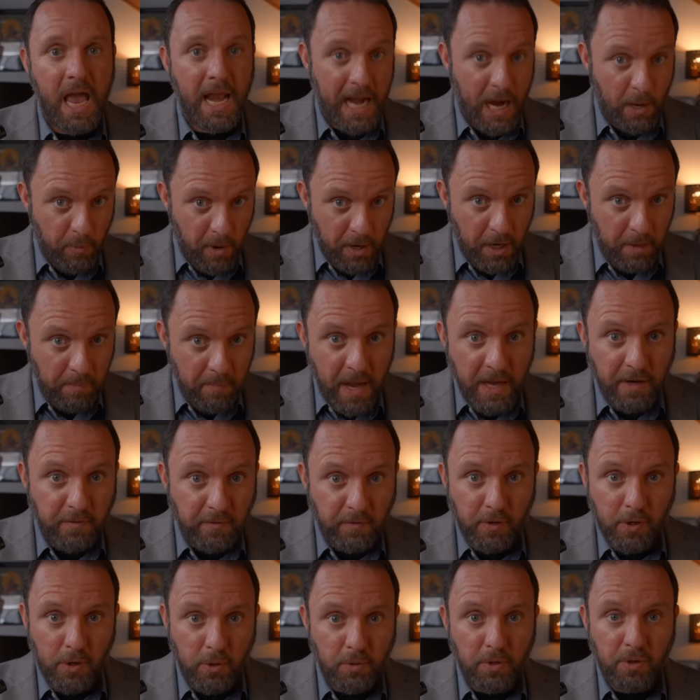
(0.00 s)
And I recommend
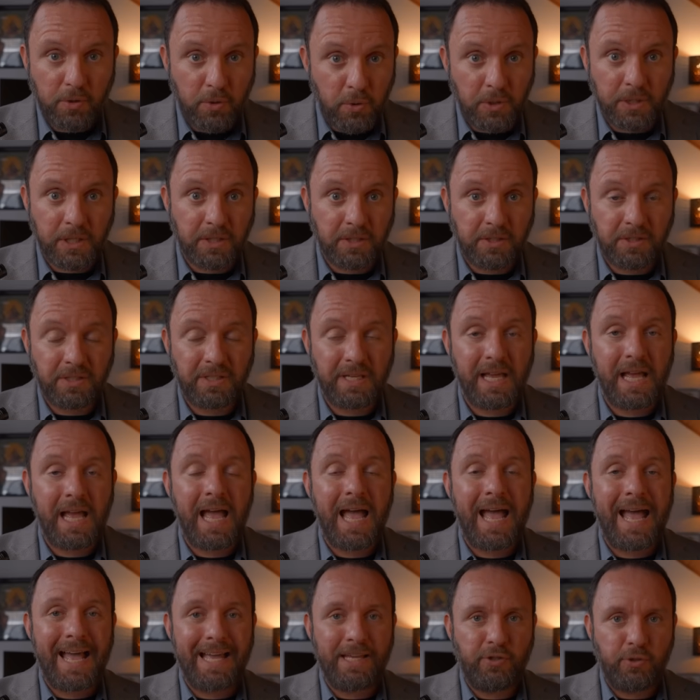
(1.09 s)
for you to do this
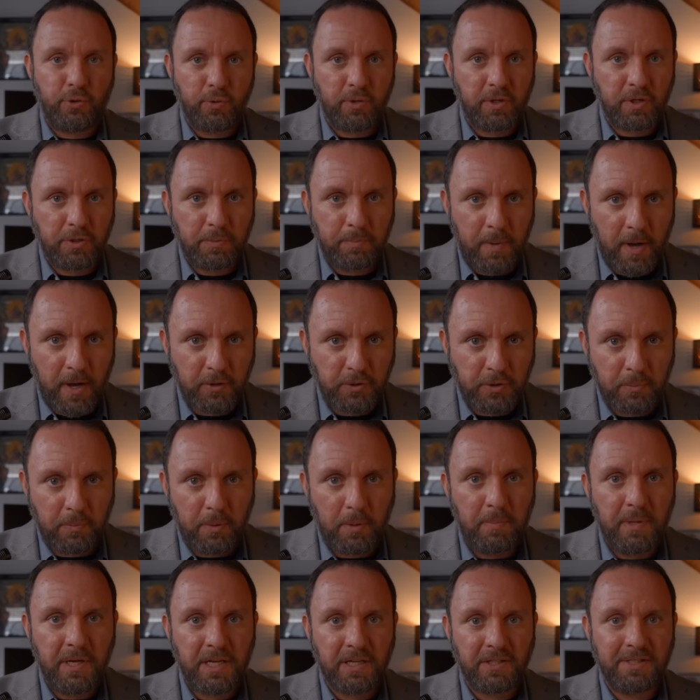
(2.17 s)
as soon as
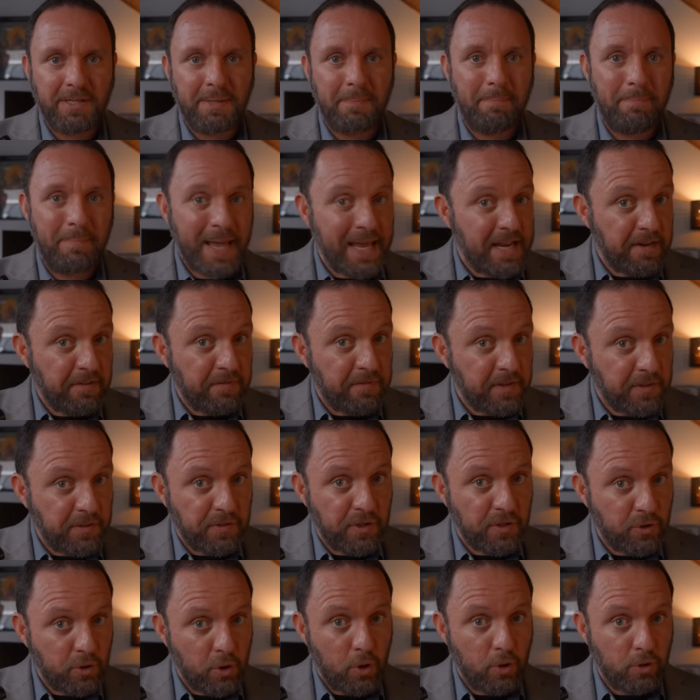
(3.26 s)
possible because it benefits
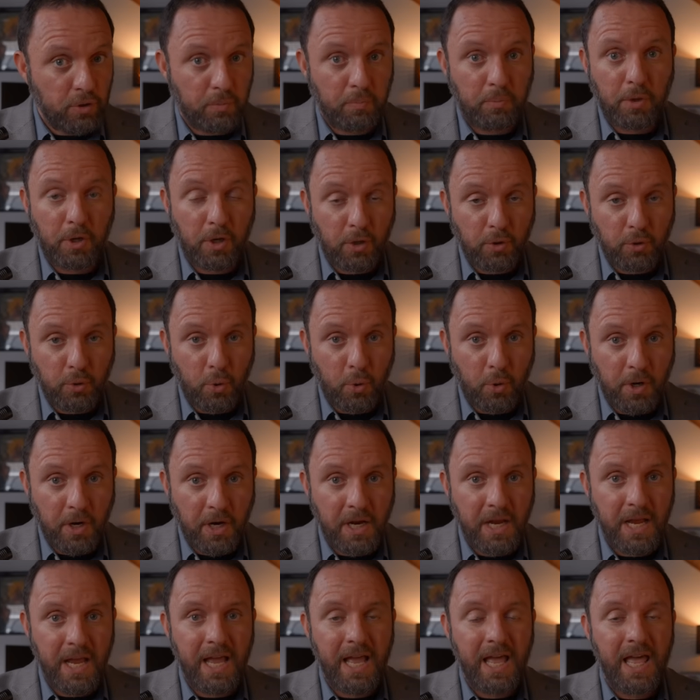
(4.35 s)
the souls in
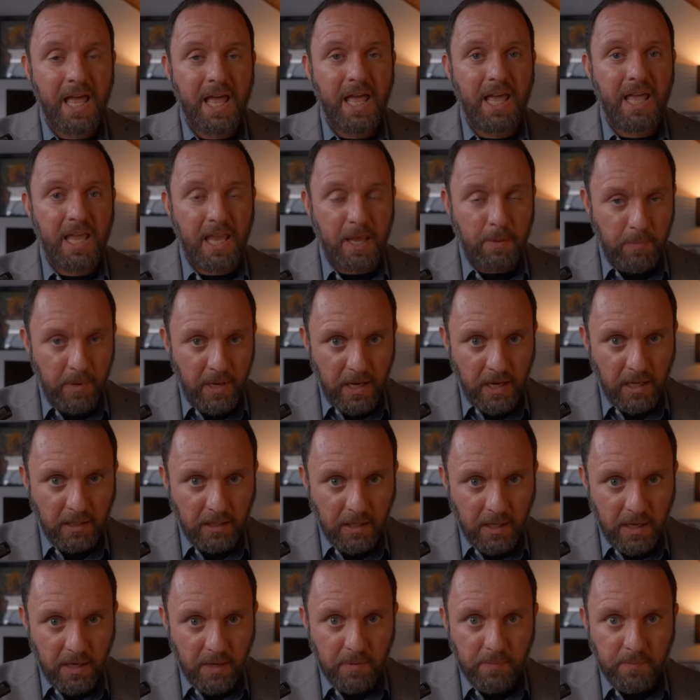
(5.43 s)
purgatory
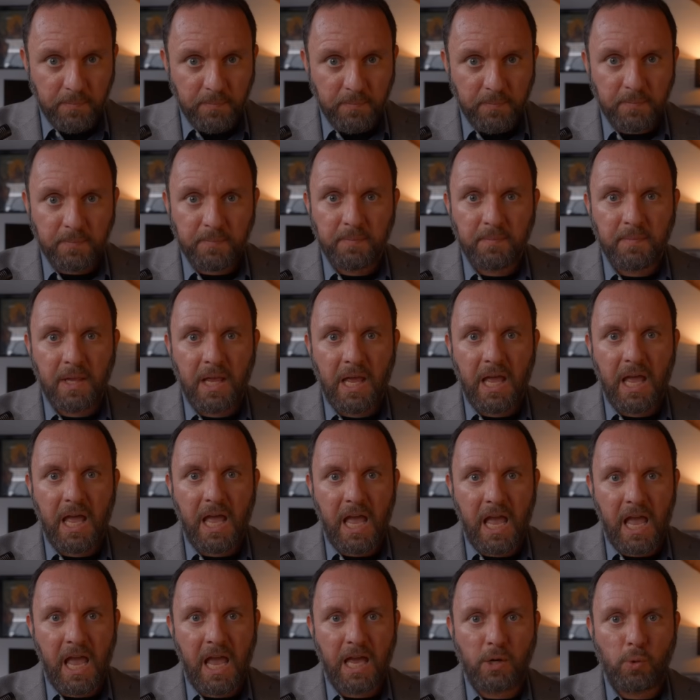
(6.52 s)
immediately.
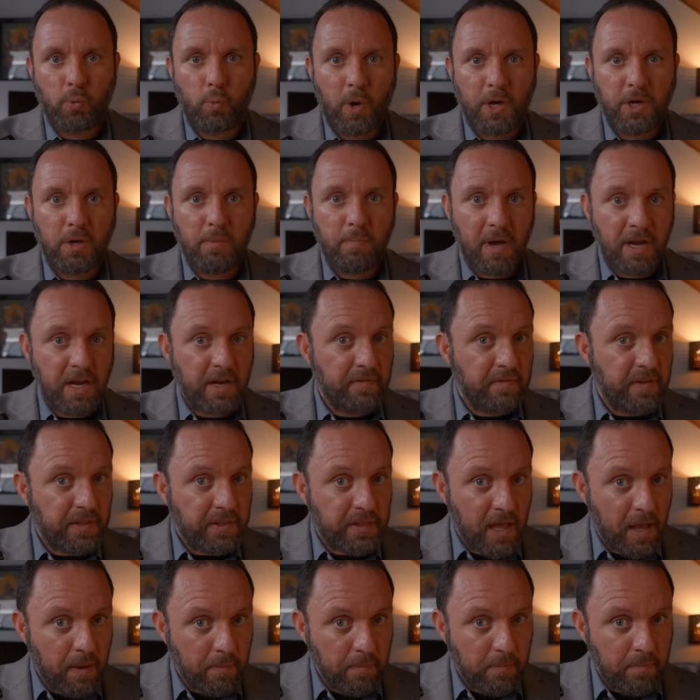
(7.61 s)
And when you benefit
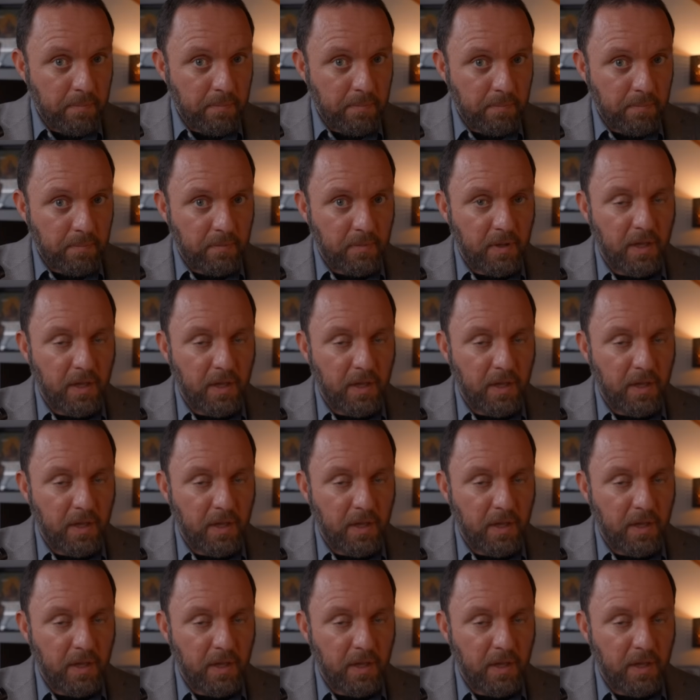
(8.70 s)
them,